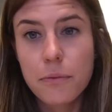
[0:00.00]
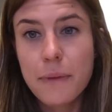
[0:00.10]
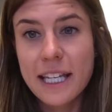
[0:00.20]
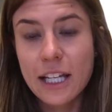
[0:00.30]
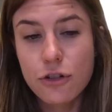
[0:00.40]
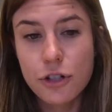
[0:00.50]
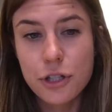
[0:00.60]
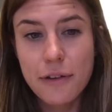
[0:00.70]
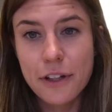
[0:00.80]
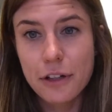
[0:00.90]
making sure
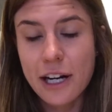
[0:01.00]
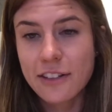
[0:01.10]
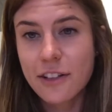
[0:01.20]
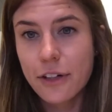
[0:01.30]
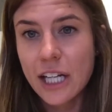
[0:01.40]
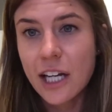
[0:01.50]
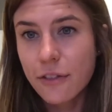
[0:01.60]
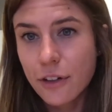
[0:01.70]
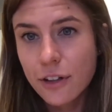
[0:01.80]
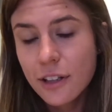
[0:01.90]
you have interactivity
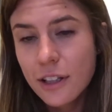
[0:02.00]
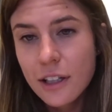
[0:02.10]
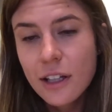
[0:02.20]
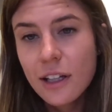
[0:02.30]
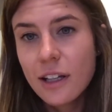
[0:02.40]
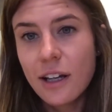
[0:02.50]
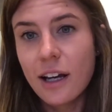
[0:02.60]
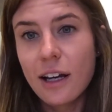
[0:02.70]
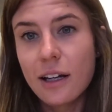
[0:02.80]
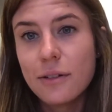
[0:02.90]
covered.
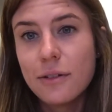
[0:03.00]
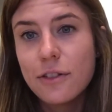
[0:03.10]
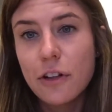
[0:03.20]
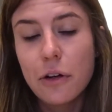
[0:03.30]
Max